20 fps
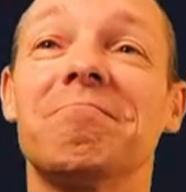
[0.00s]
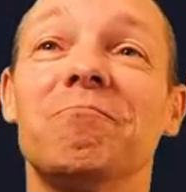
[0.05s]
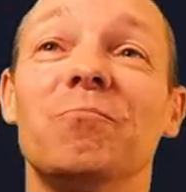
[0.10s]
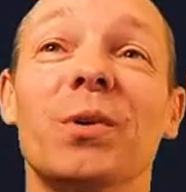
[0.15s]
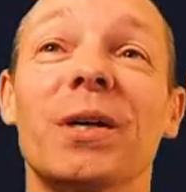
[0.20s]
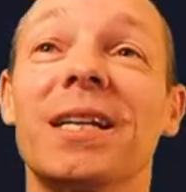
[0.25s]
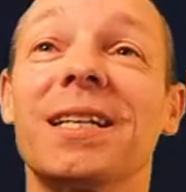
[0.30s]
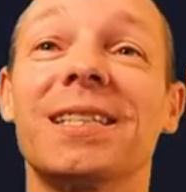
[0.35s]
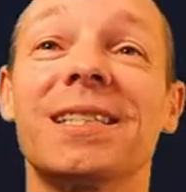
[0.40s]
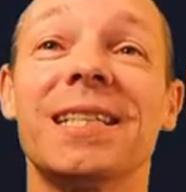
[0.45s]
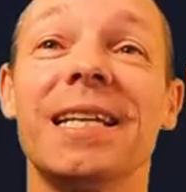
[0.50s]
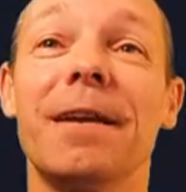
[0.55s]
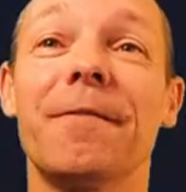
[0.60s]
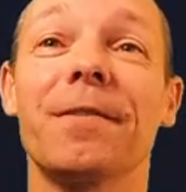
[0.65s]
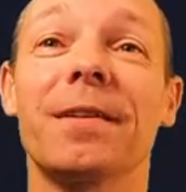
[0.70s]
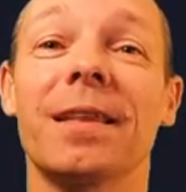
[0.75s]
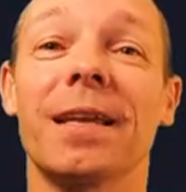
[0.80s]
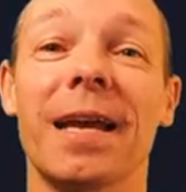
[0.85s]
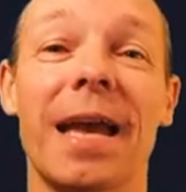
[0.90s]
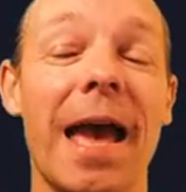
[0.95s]
we're gonna see
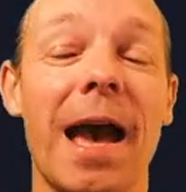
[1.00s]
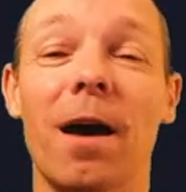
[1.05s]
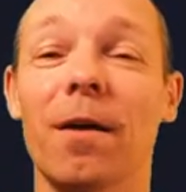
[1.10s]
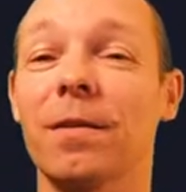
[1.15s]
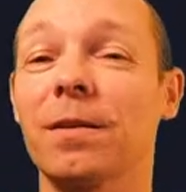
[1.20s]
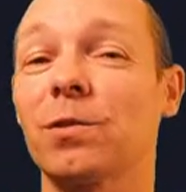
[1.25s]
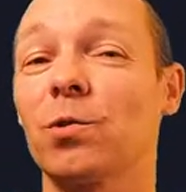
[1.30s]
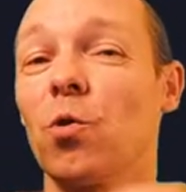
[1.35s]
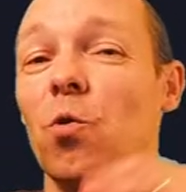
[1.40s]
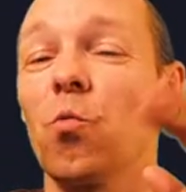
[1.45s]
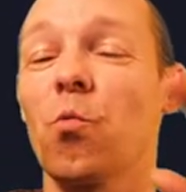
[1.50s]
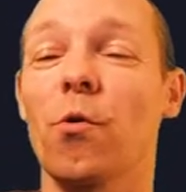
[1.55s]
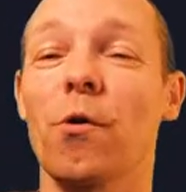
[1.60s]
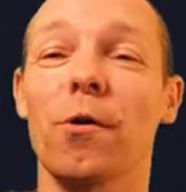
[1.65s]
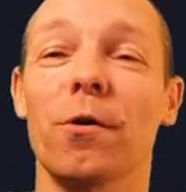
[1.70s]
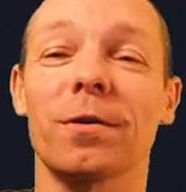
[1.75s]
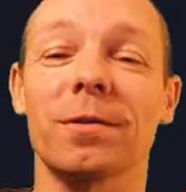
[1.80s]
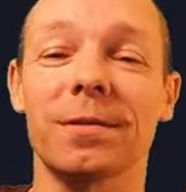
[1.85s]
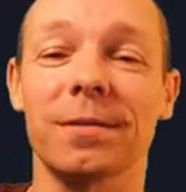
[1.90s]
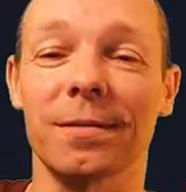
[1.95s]
everything, how this all
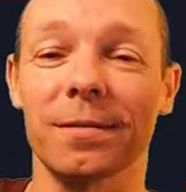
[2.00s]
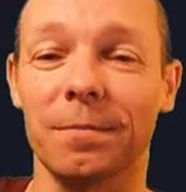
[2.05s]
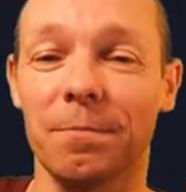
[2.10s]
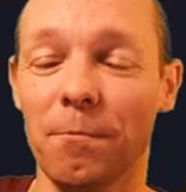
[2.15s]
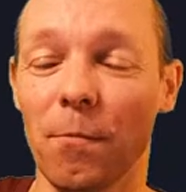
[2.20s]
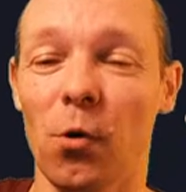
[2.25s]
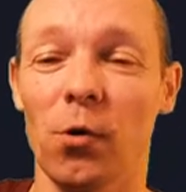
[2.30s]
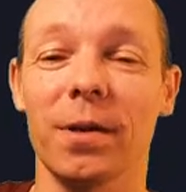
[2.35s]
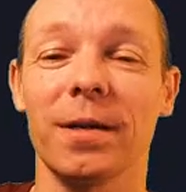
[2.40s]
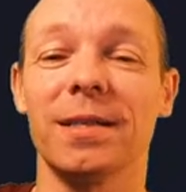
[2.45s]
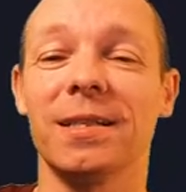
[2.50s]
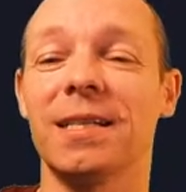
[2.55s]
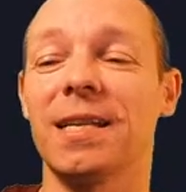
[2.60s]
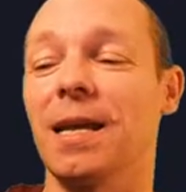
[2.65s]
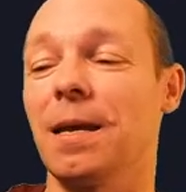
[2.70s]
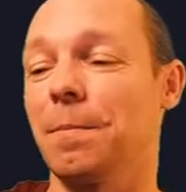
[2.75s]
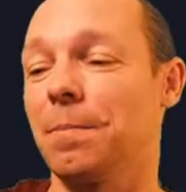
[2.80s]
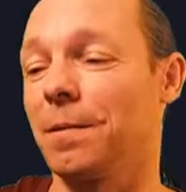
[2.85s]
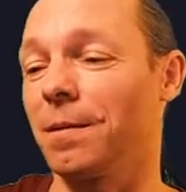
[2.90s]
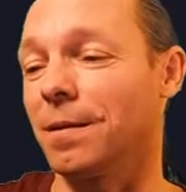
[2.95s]
works more in
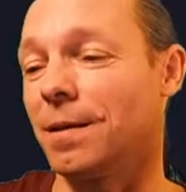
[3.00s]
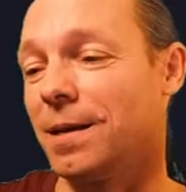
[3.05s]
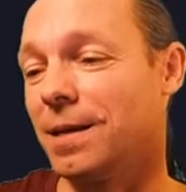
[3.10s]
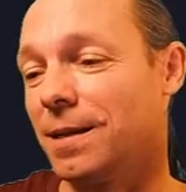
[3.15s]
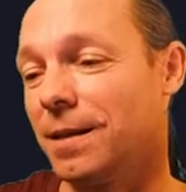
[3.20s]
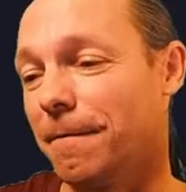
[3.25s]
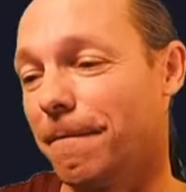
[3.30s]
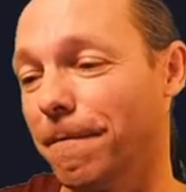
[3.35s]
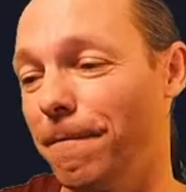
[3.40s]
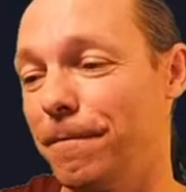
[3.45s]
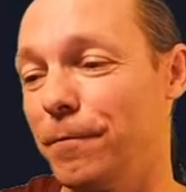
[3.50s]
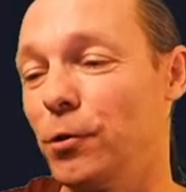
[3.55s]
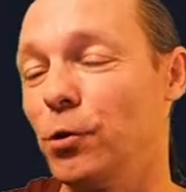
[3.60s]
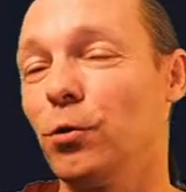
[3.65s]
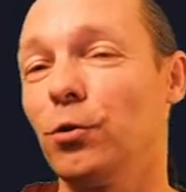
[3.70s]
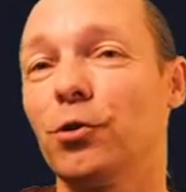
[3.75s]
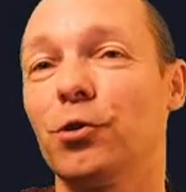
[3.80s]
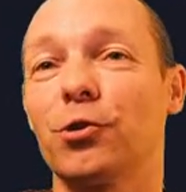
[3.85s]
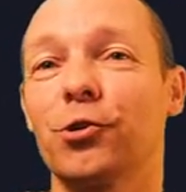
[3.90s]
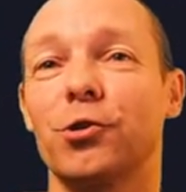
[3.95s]
depth in a
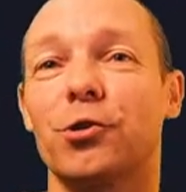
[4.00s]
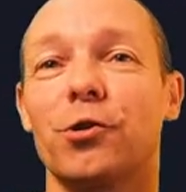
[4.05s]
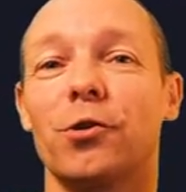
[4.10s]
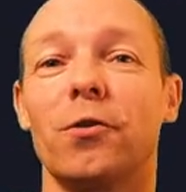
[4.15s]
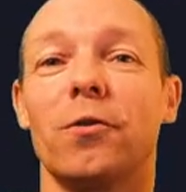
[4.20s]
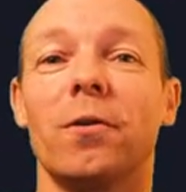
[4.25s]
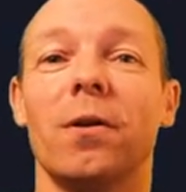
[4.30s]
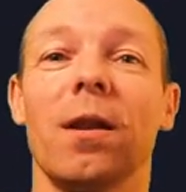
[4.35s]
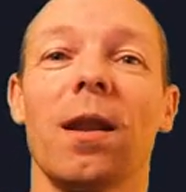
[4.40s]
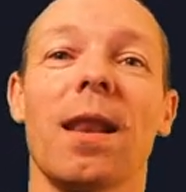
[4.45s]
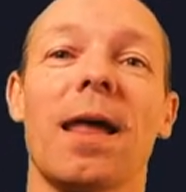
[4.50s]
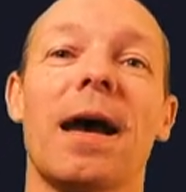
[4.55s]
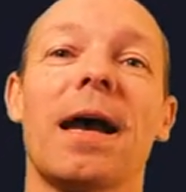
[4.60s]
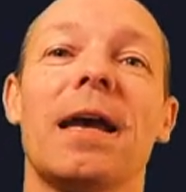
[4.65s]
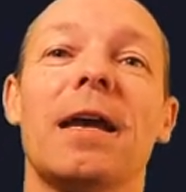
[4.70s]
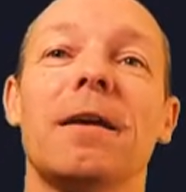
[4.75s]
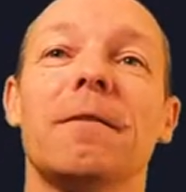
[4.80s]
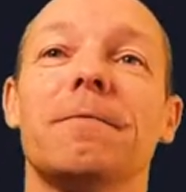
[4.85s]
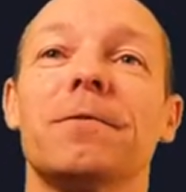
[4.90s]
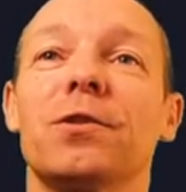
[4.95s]
future
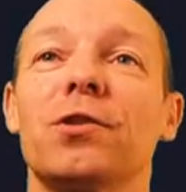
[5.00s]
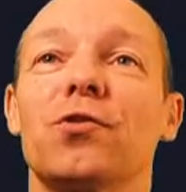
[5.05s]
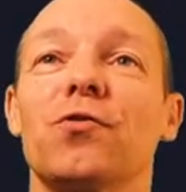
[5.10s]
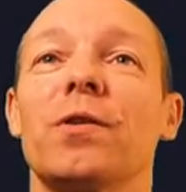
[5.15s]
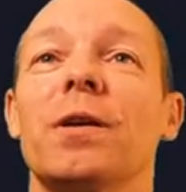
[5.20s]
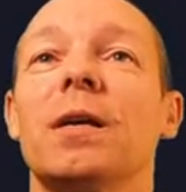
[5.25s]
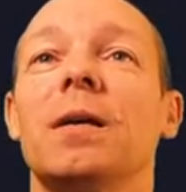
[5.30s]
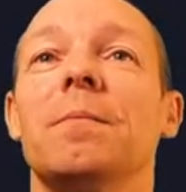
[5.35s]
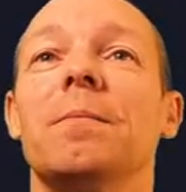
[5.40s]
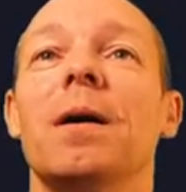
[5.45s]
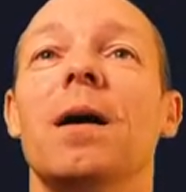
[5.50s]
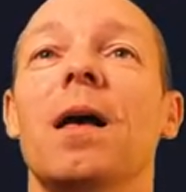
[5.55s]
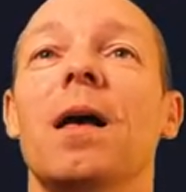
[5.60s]
live stream.